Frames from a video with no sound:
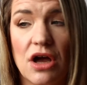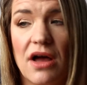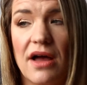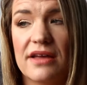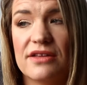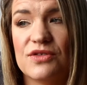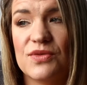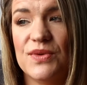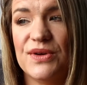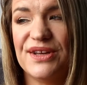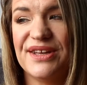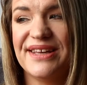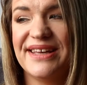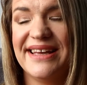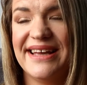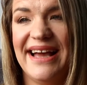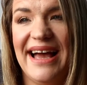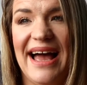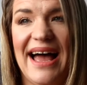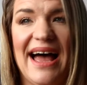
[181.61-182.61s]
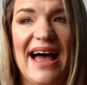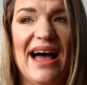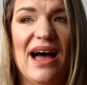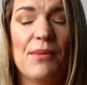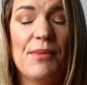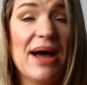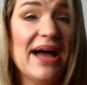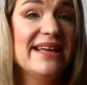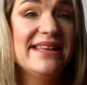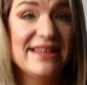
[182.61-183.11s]
hospital.
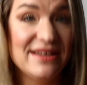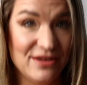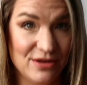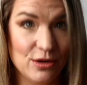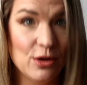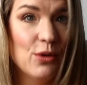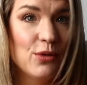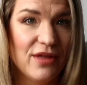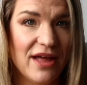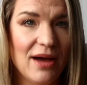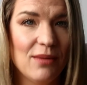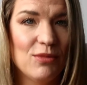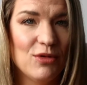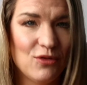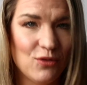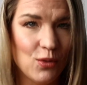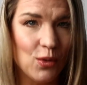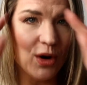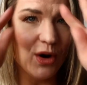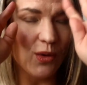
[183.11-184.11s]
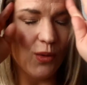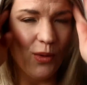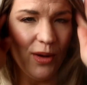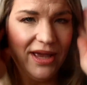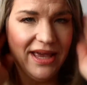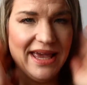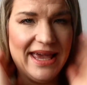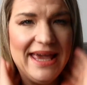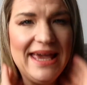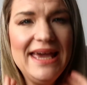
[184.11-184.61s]
I didn't know that before
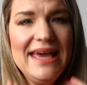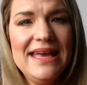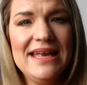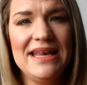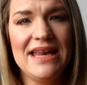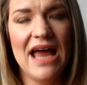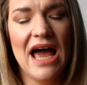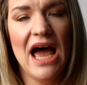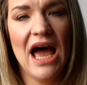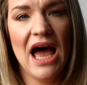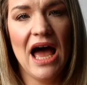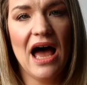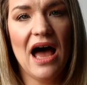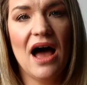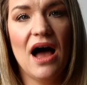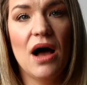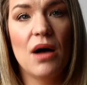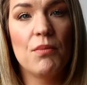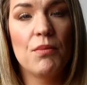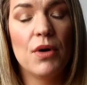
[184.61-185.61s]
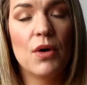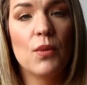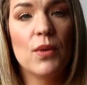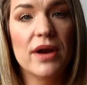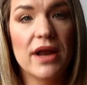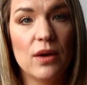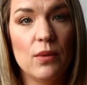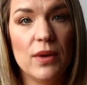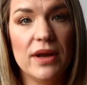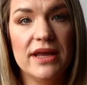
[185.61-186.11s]
going in, but
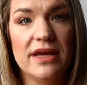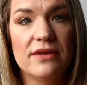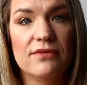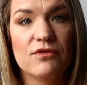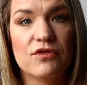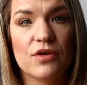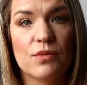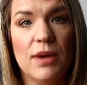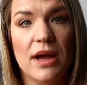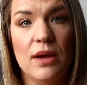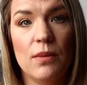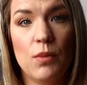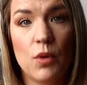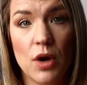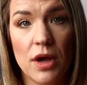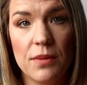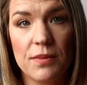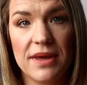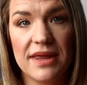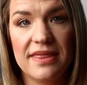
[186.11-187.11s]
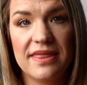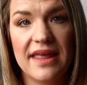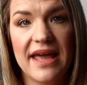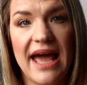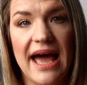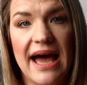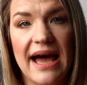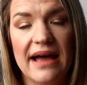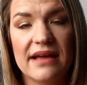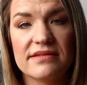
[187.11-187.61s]
when I went in for my appointment,
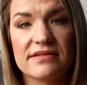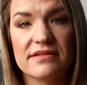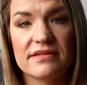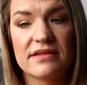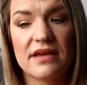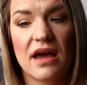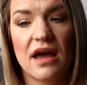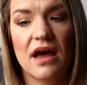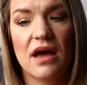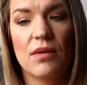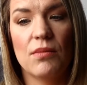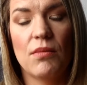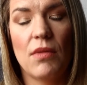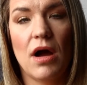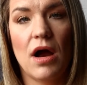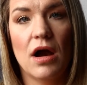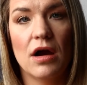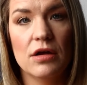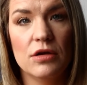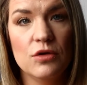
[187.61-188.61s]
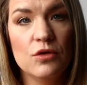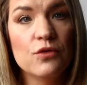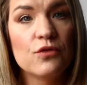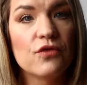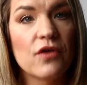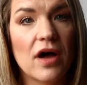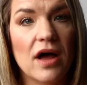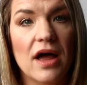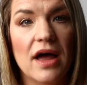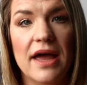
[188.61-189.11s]
they asked, are you
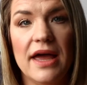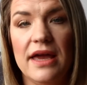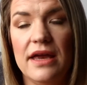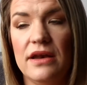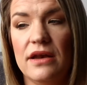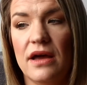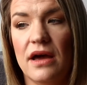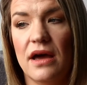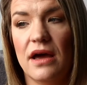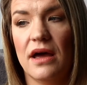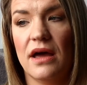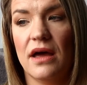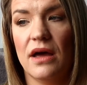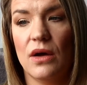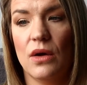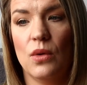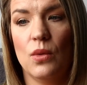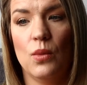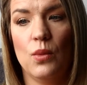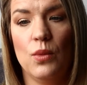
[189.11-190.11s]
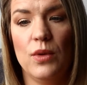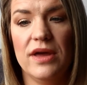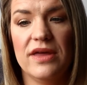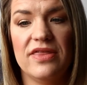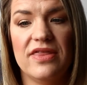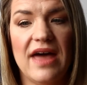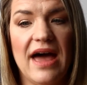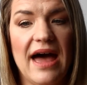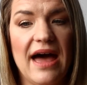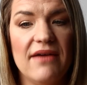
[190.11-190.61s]
fine with
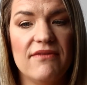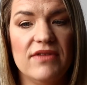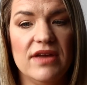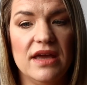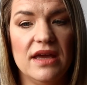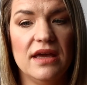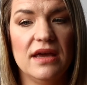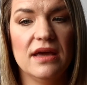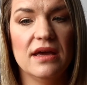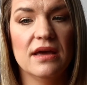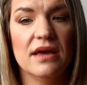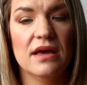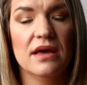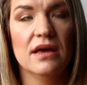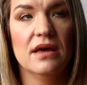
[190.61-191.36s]
having